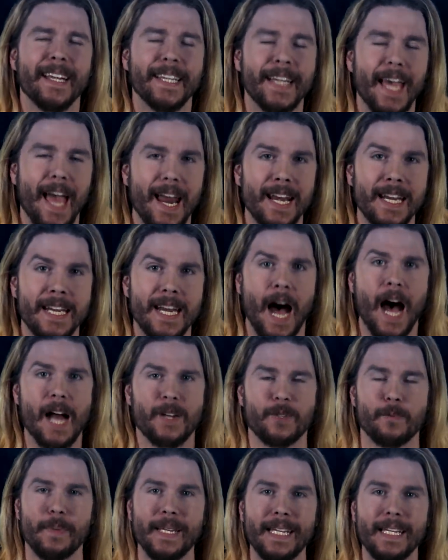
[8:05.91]

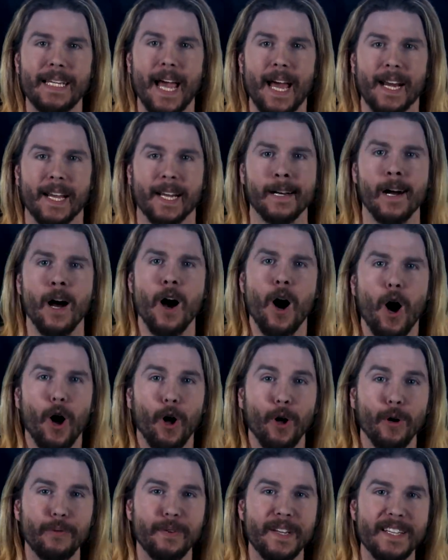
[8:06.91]
cannot be getting
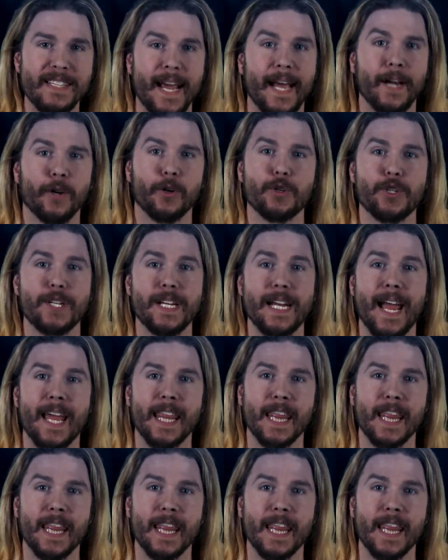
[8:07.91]
all of his energy